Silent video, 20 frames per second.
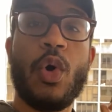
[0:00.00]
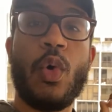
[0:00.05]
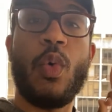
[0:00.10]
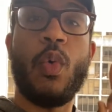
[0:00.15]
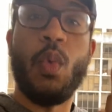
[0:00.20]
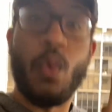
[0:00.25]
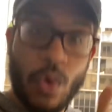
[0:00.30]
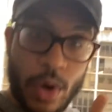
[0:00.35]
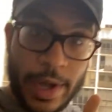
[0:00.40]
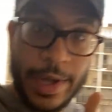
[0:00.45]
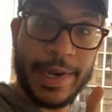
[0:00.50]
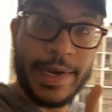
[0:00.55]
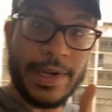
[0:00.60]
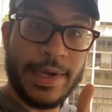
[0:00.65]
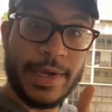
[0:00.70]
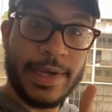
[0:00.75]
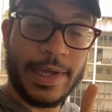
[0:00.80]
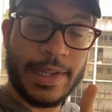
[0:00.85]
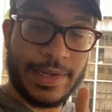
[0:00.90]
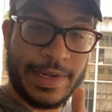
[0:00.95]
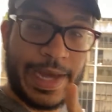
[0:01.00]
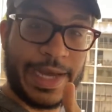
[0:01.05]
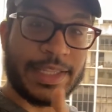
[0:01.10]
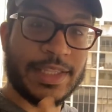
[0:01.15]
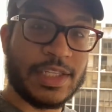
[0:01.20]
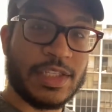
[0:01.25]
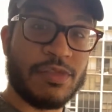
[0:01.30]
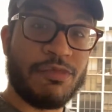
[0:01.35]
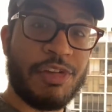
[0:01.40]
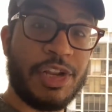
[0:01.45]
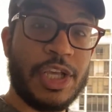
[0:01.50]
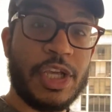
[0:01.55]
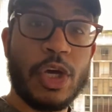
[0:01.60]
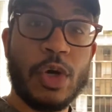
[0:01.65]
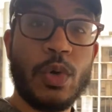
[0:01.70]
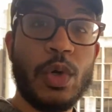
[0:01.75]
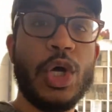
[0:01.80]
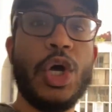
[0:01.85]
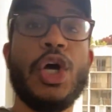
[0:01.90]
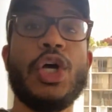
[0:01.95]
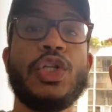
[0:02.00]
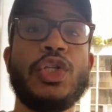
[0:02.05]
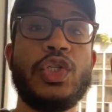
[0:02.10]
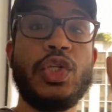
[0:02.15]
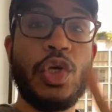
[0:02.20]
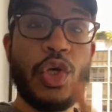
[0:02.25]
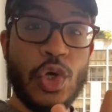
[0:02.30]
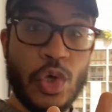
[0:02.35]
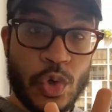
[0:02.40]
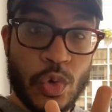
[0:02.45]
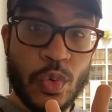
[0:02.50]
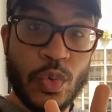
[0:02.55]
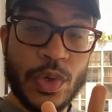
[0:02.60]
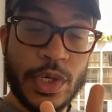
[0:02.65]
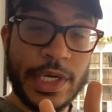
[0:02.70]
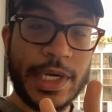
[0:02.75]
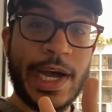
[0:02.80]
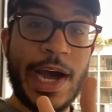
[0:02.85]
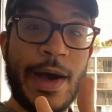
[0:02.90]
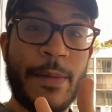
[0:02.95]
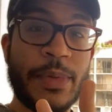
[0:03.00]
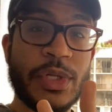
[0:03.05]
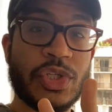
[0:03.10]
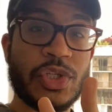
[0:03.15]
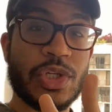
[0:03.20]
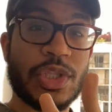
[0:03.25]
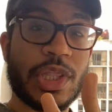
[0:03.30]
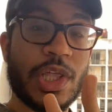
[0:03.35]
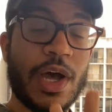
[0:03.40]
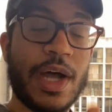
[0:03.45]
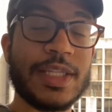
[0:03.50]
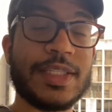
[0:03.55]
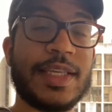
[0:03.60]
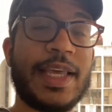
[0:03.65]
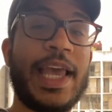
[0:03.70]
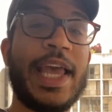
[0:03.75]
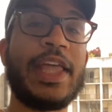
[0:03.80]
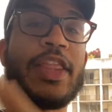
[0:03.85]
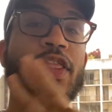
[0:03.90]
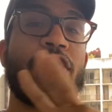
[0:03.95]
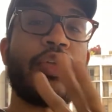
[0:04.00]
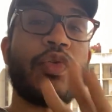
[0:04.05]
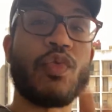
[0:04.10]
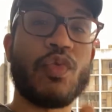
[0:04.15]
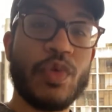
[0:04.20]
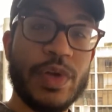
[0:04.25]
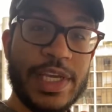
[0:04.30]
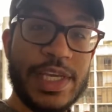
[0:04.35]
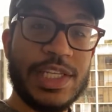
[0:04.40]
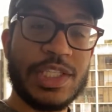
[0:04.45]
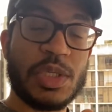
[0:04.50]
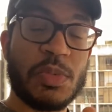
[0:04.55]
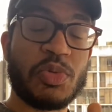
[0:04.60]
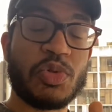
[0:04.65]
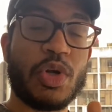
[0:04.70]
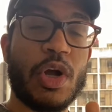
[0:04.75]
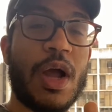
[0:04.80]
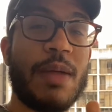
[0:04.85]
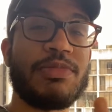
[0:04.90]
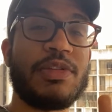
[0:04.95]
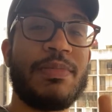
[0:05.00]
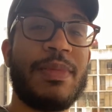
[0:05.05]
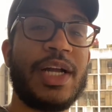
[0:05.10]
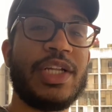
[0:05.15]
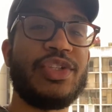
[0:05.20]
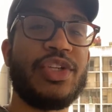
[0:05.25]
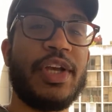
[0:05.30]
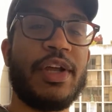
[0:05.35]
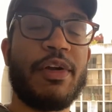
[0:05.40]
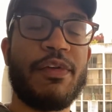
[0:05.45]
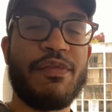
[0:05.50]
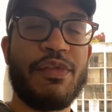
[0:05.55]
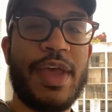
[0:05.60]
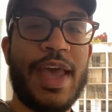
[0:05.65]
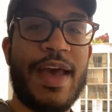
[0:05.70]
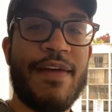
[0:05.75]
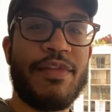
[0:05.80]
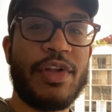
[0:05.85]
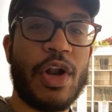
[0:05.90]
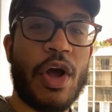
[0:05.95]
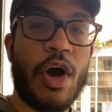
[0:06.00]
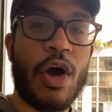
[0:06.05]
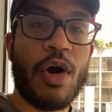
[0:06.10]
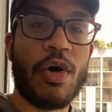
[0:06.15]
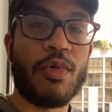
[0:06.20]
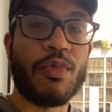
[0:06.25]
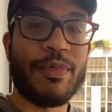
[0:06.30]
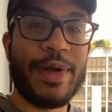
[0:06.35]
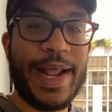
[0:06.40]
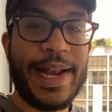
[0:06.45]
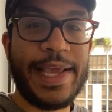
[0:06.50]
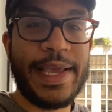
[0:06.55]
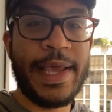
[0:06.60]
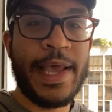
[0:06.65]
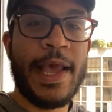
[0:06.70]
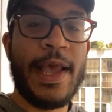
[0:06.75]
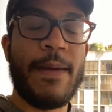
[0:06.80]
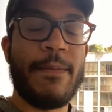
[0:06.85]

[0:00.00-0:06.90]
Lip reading: 1, like this video, 2, comment your thoughts, and 3, subscribe to my channel if you haven't already.